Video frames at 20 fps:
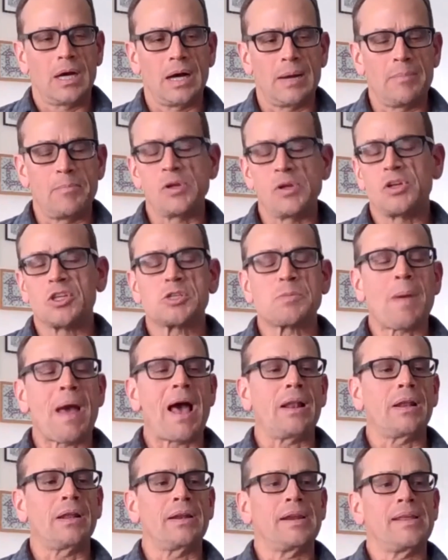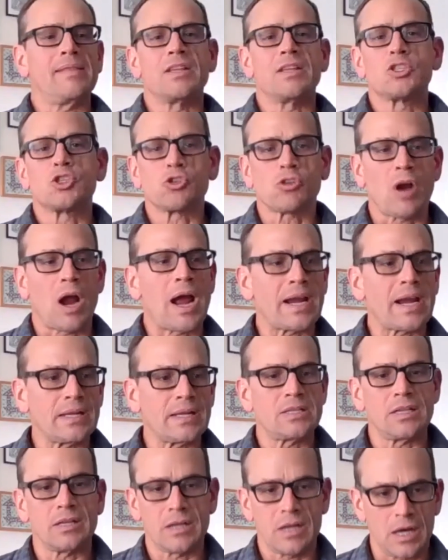a municipality that's trying
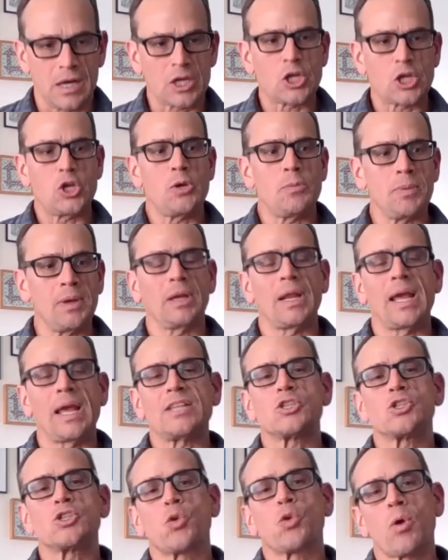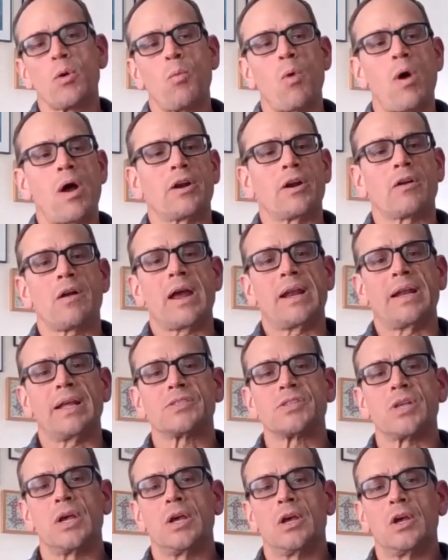to accumulate stormwater
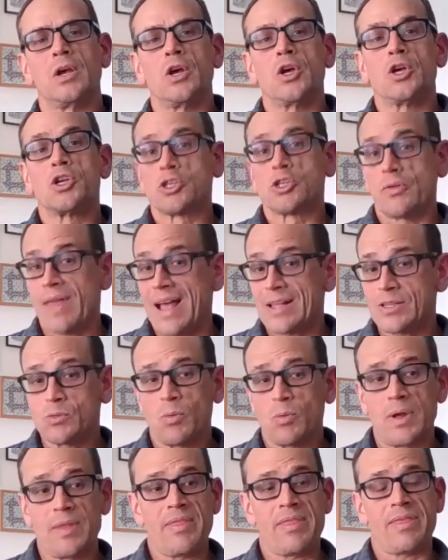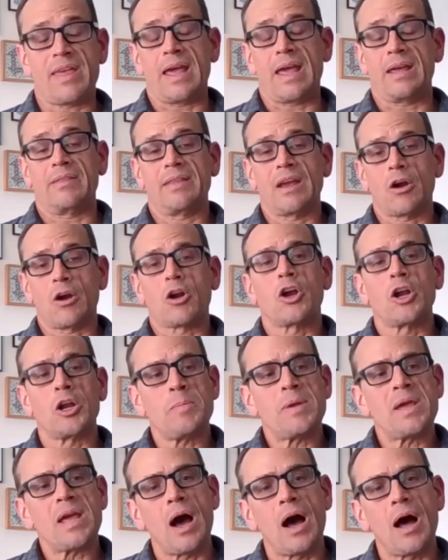credits. So that's one thing. There are going to
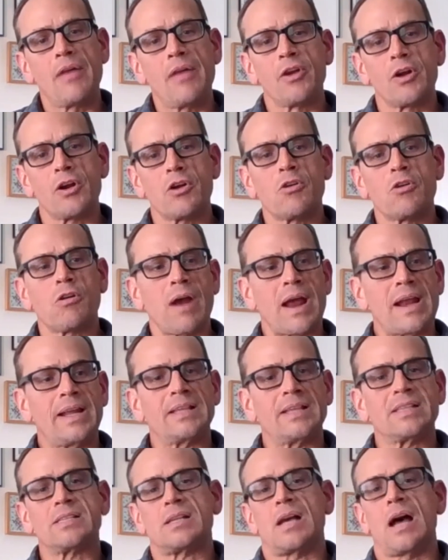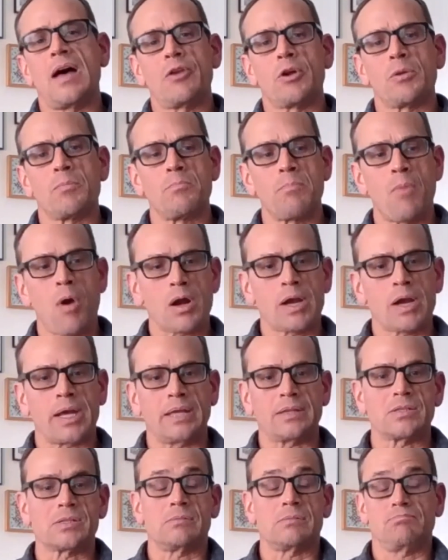be other credits, other
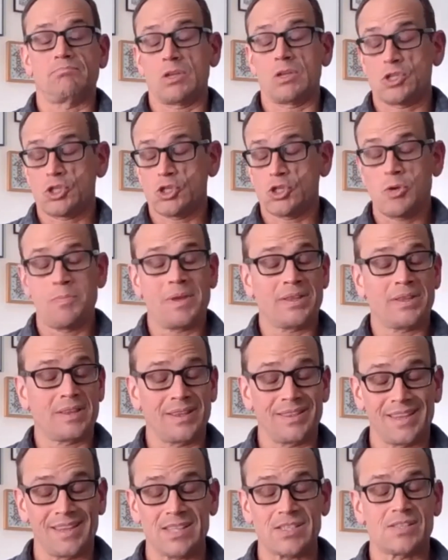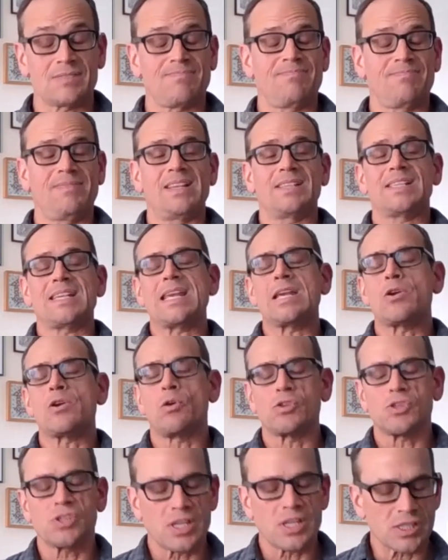markets, assuming that this
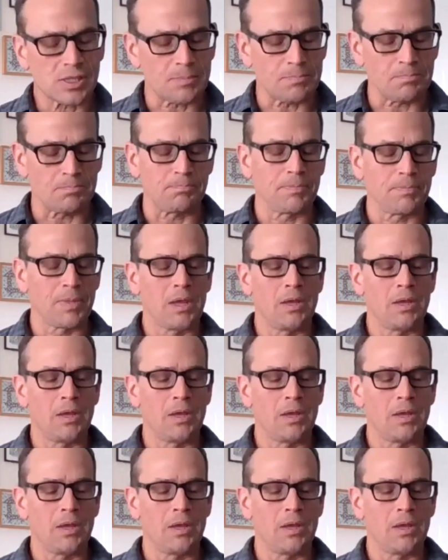ecosystem